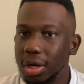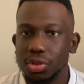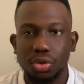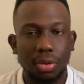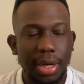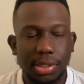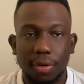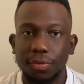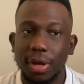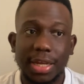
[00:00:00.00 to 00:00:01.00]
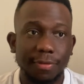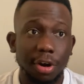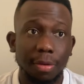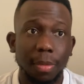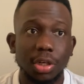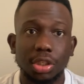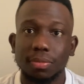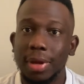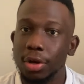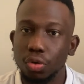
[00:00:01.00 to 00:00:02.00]
out to you guys, love you guys very much.
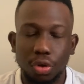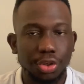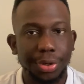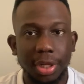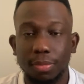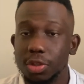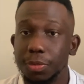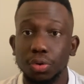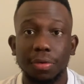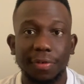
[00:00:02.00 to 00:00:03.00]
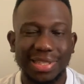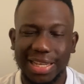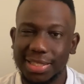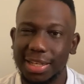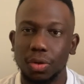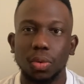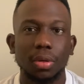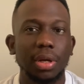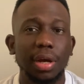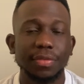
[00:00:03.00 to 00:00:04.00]
I know your trading must be doing fantastically well
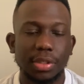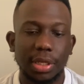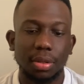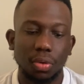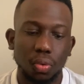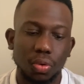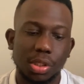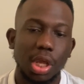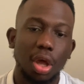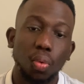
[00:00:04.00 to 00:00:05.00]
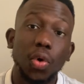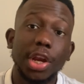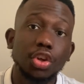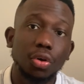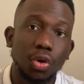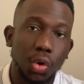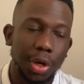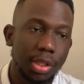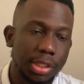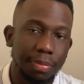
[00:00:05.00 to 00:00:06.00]
now after taking the course. When you're
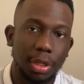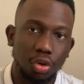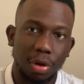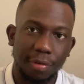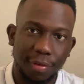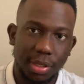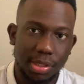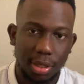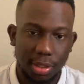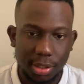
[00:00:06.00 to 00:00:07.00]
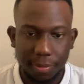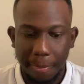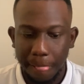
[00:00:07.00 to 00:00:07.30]
going to meet your investors,